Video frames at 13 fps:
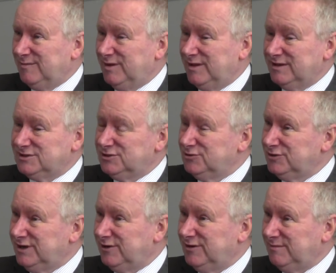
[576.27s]
But there's no
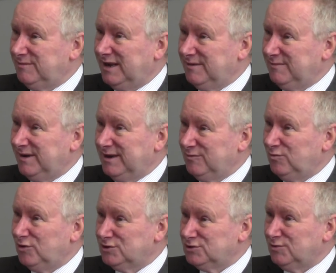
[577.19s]
doubt in my mind
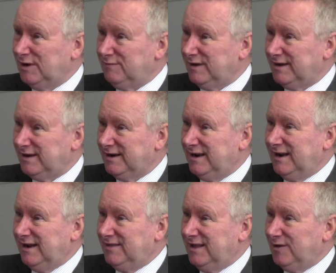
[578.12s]
whatsoever
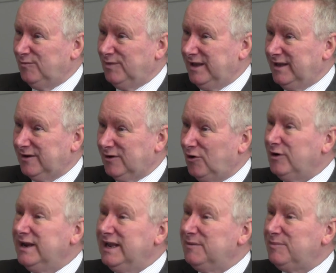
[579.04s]
that we are
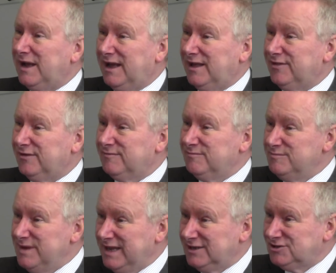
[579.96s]
on a path of
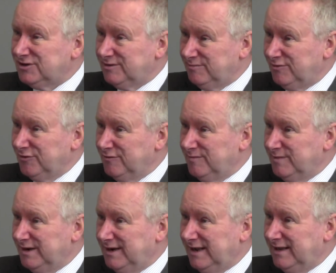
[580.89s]
major
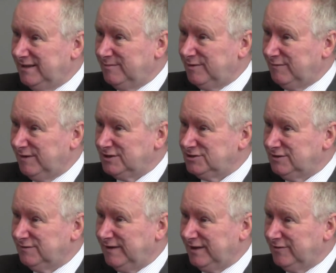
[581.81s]
improvement in the
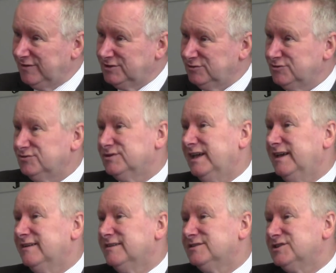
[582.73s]
provision of health and social
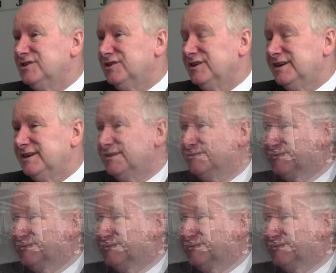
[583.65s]
care in Scotland.